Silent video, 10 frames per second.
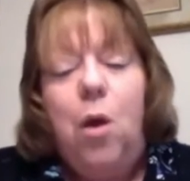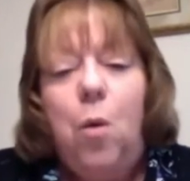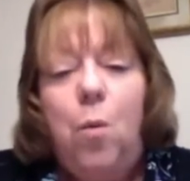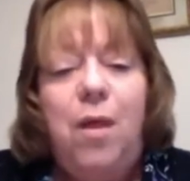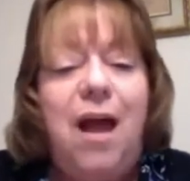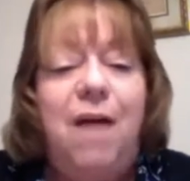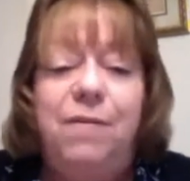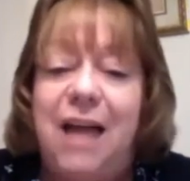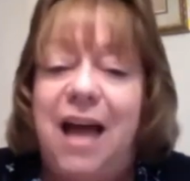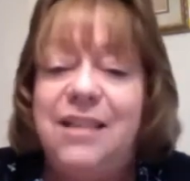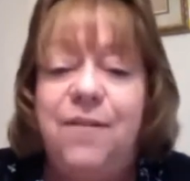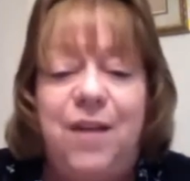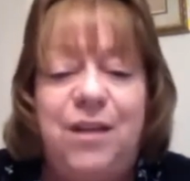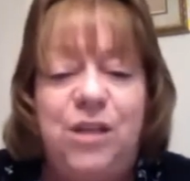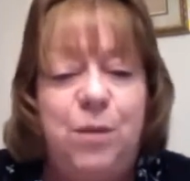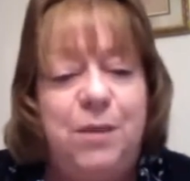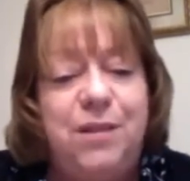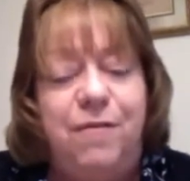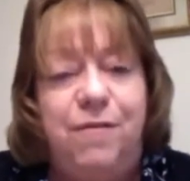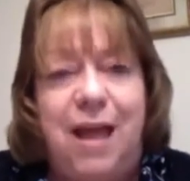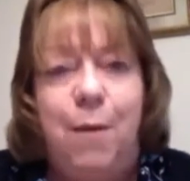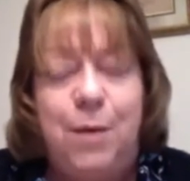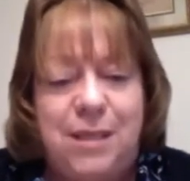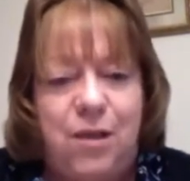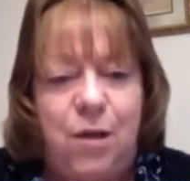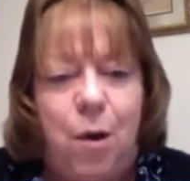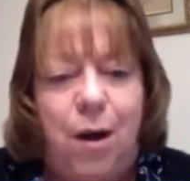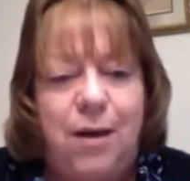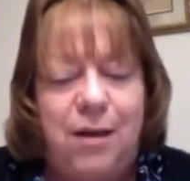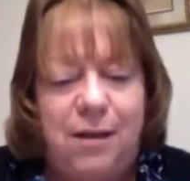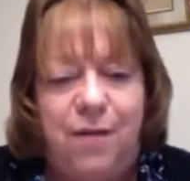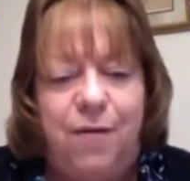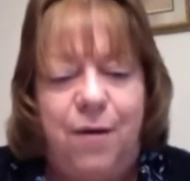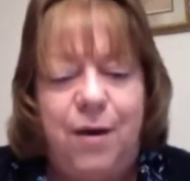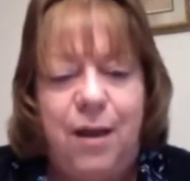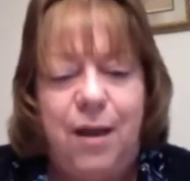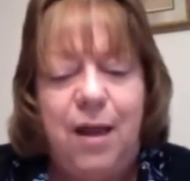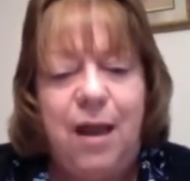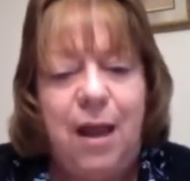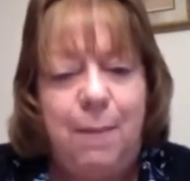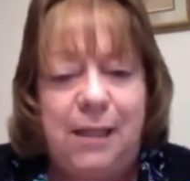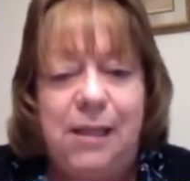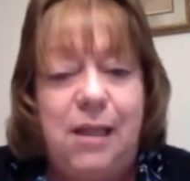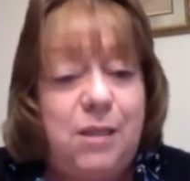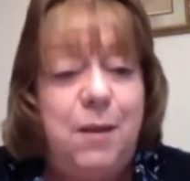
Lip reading: We'll have lots of vegetables and flowers in the garden, Clifford, Emily Elizabeth